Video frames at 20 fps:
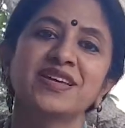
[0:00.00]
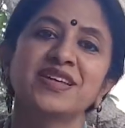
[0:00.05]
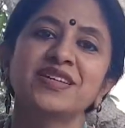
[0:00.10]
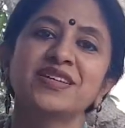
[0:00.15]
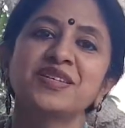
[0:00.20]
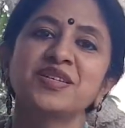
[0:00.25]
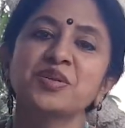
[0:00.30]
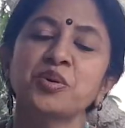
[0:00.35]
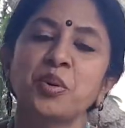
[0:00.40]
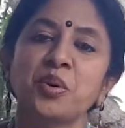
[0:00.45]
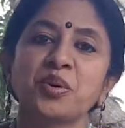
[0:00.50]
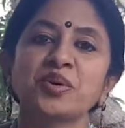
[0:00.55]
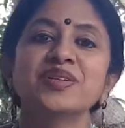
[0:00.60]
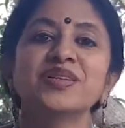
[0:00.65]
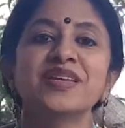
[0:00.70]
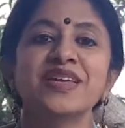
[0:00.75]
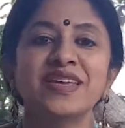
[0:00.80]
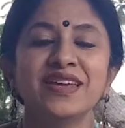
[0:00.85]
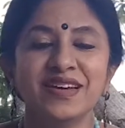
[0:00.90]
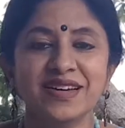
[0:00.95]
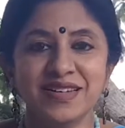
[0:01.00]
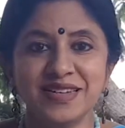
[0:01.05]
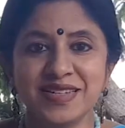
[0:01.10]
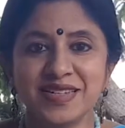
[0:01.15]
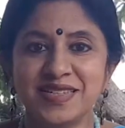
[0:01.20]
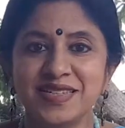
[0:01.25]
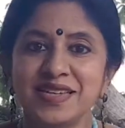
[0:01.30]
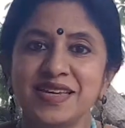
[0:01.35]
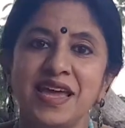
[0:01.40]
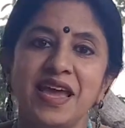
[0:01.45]
So, here is
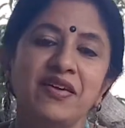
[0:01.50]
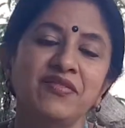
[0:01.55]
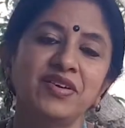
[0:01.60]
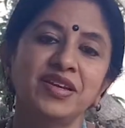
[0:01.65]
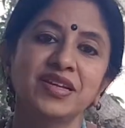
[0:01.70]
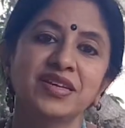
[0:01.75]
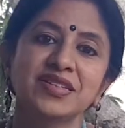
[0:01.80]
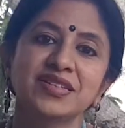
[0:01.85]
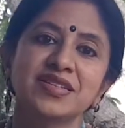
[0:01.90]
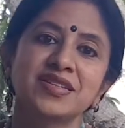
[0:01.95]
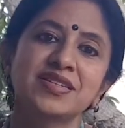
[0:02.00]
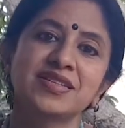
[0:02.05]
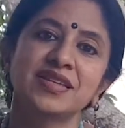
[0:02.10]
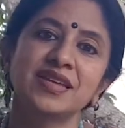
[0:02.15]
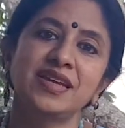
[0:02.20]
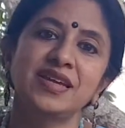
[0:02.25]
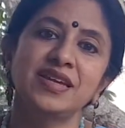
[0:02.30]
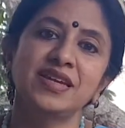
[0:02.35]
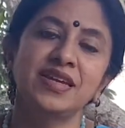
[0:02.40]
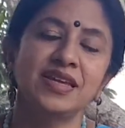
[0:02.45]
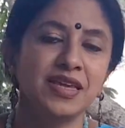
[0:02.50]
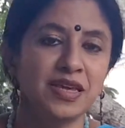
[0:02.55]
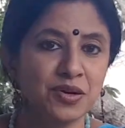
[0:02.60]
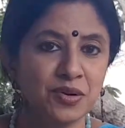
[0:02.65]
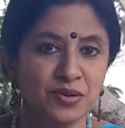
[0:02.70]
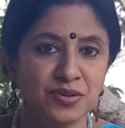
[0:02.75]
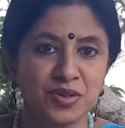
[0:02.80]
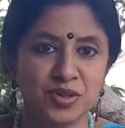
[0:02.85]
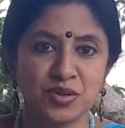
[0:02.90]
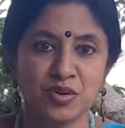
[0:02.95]
the evidence in hero
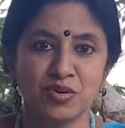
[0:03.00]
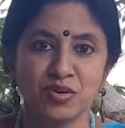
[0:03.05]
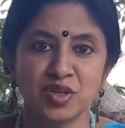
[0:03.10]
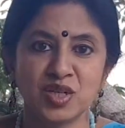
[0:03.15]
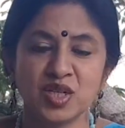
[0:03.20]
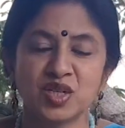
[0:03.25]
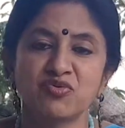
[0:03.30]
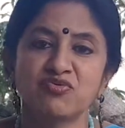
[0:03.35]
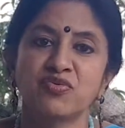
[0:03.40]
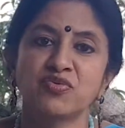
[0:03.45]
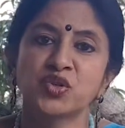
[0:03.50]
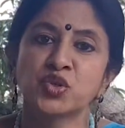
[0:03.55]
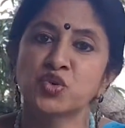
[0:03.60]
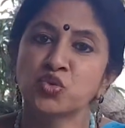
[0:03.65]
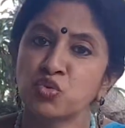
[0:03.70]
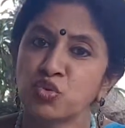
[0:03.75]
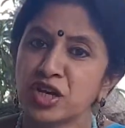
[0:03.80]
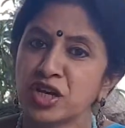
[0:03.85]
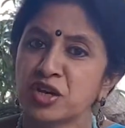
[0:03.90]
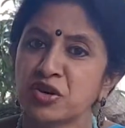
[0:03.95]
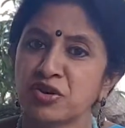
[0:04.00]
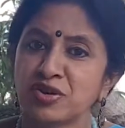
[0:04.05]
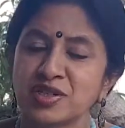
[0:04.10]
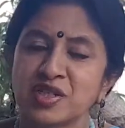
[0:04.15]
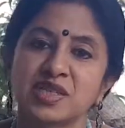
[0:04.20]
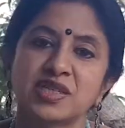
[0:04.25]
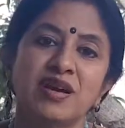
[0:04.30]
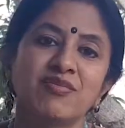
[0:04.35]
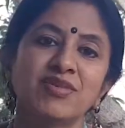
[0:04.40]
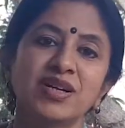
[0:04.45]
stones strewn across
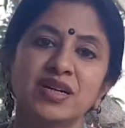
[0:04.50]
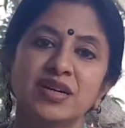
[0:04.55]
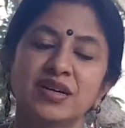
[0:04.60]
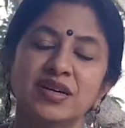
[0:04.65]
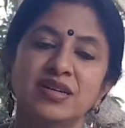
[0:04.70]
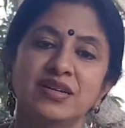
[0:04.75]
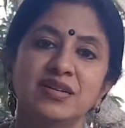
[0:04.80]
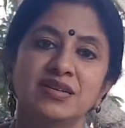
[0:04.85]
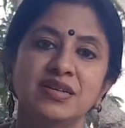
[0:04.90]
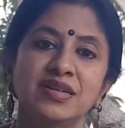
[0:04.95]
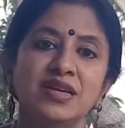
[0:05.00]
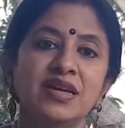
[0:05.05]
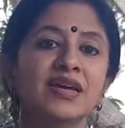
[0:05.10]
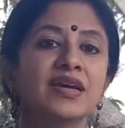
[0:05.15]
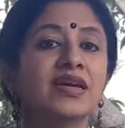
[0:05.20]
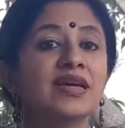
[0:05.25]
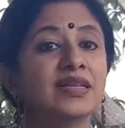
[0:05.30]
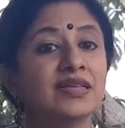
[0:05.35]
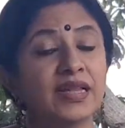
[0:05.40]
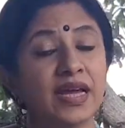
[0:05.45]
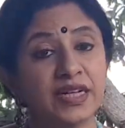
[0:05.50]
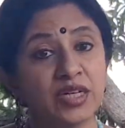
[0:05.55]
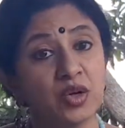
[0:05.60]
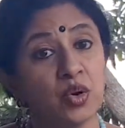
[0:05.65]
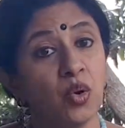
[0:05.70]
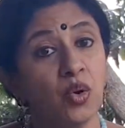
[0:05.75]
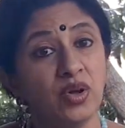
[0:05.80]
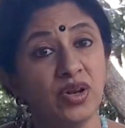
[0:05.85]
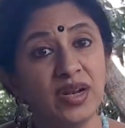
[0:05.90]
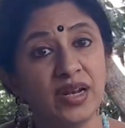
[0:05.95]
Tamil country that
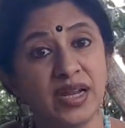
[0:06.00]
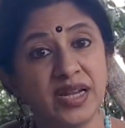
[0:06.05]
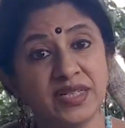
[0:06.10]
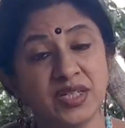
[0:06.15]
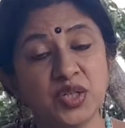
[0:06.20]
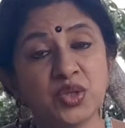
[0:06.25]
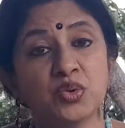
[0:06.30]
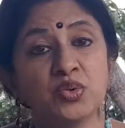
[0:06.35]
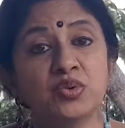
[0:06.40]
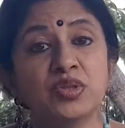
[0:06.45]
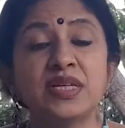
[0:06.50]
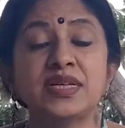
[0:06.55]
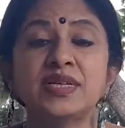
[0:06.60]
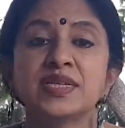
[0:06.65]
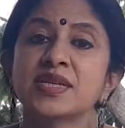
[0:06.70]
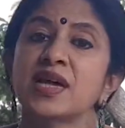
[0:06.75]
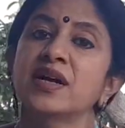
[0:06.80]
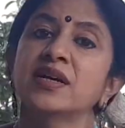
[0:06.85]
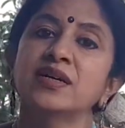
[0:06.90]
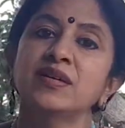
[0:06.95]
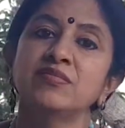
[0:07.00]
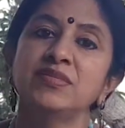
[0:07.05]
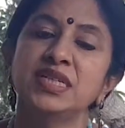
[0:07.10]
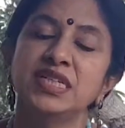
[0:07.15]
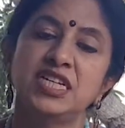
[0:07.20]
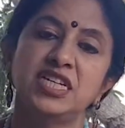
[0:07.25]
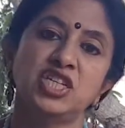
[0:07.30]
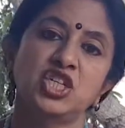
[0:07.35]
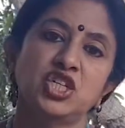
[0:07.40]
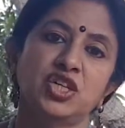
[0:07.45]
correlates to the Sangam
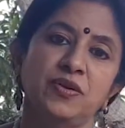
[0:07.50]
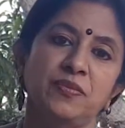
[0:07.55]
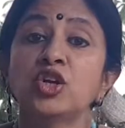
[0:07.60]
literature.